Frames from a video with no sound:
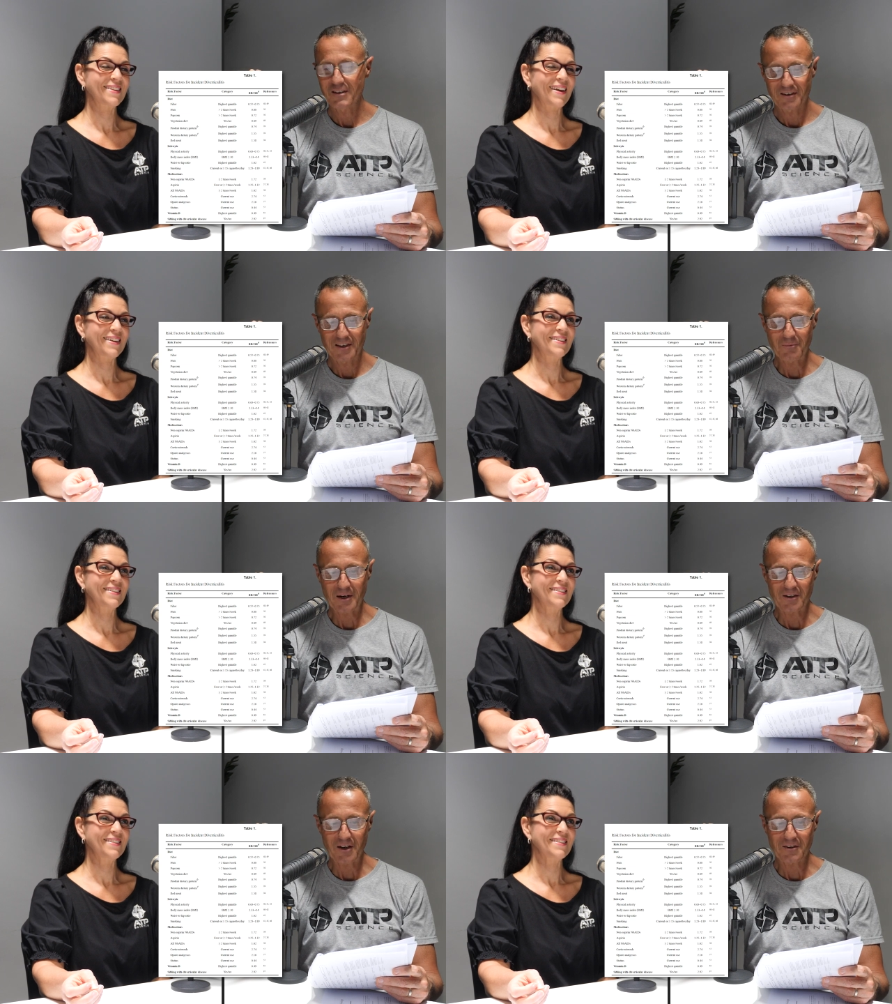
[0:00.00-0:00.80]
Speaker 1: Okay. You
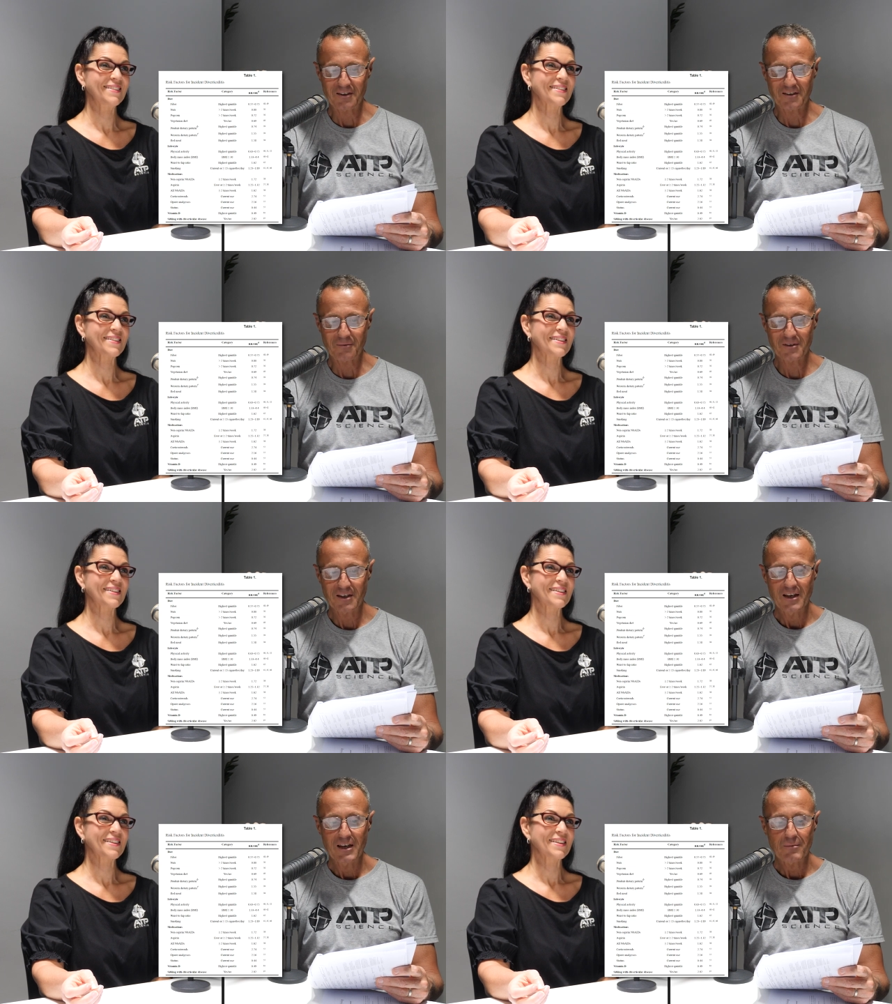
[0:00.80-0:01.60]
may not know these numbers,
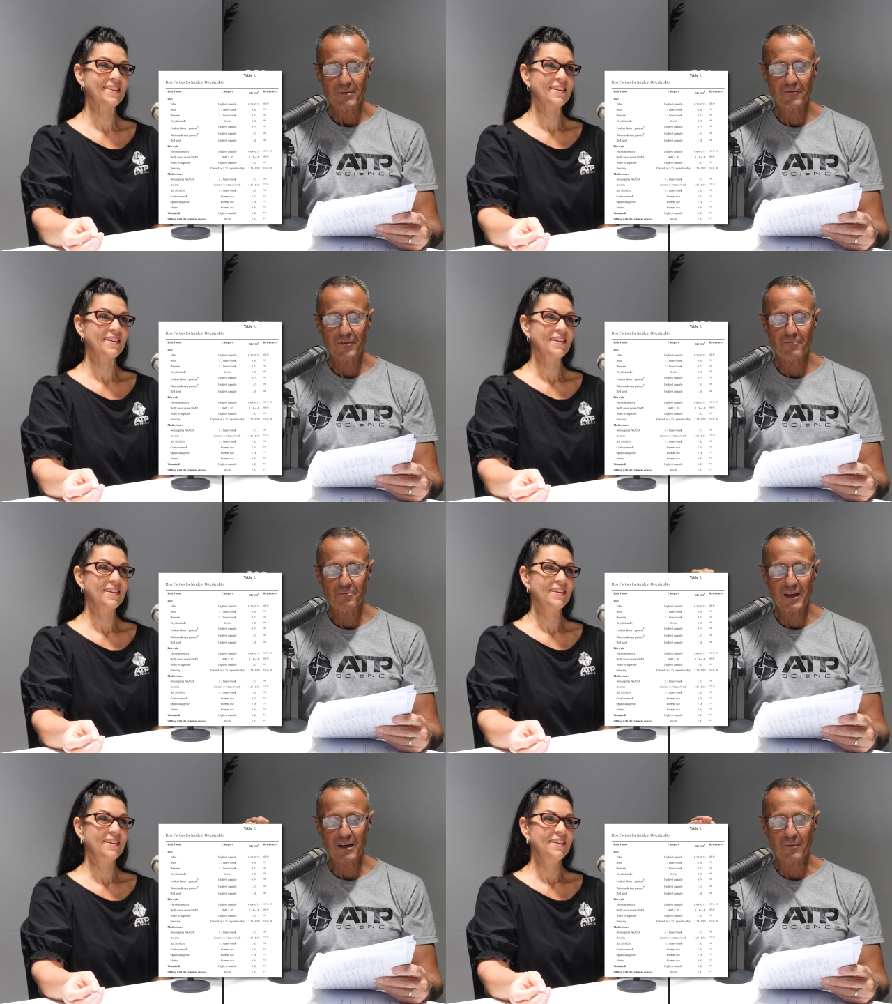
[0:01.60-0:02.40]
but if your
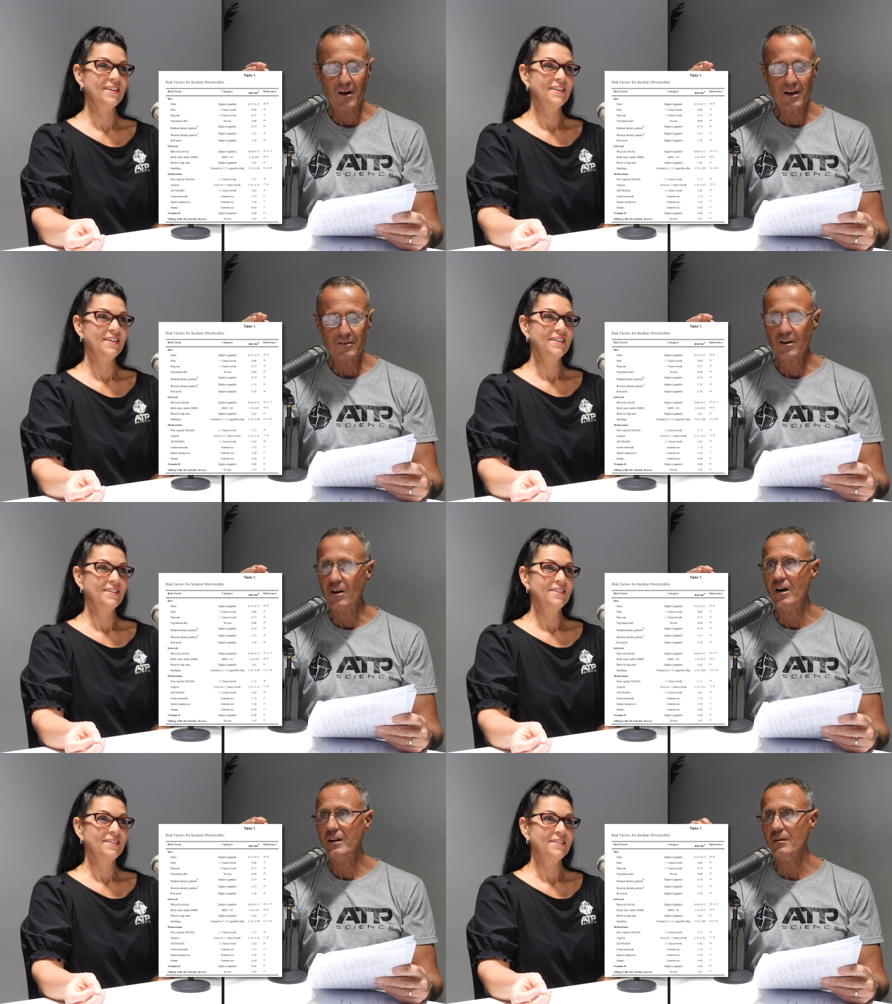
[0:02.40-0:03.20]
BMI is
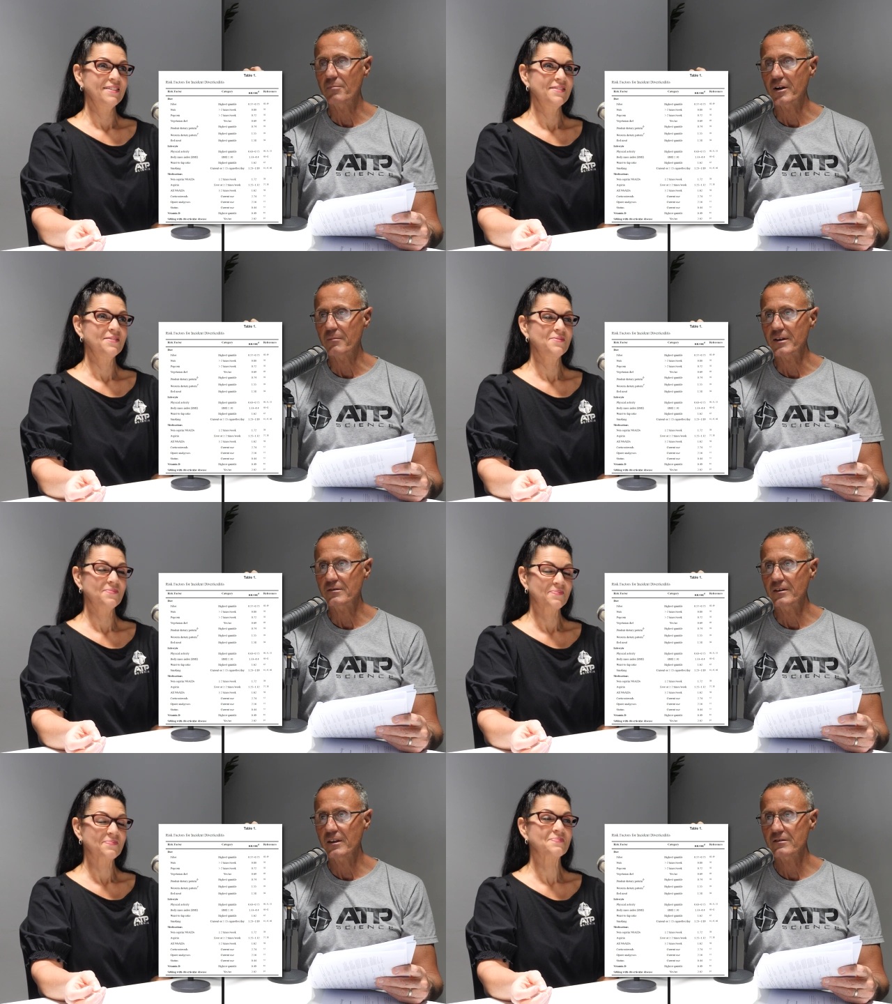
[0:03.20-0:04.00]
high, like body
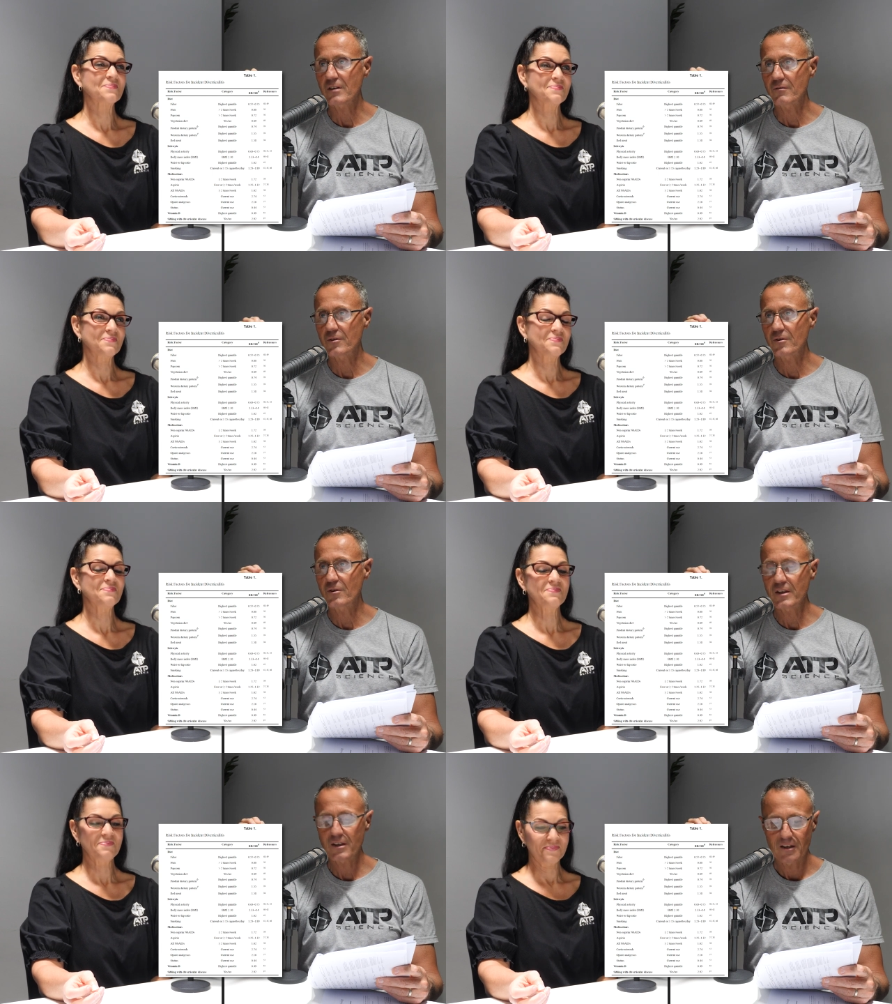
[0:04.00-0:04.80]
mass index mm. over
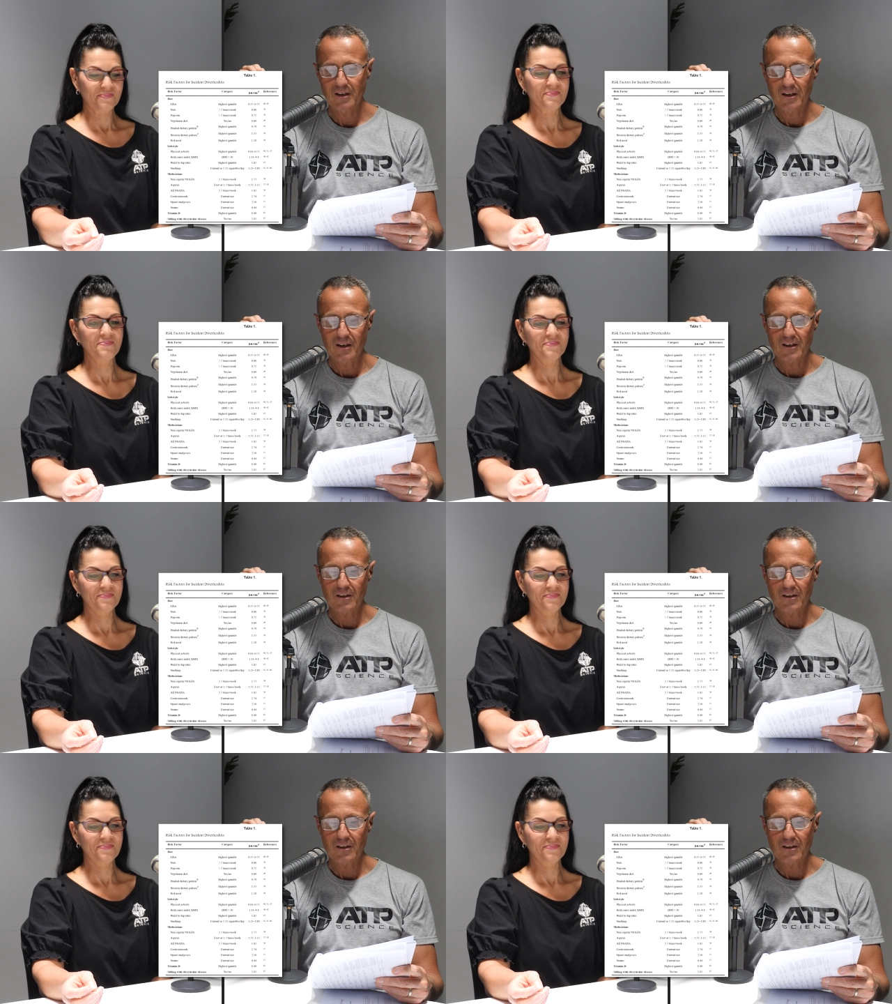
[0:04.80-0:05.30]
30, mm-hmm.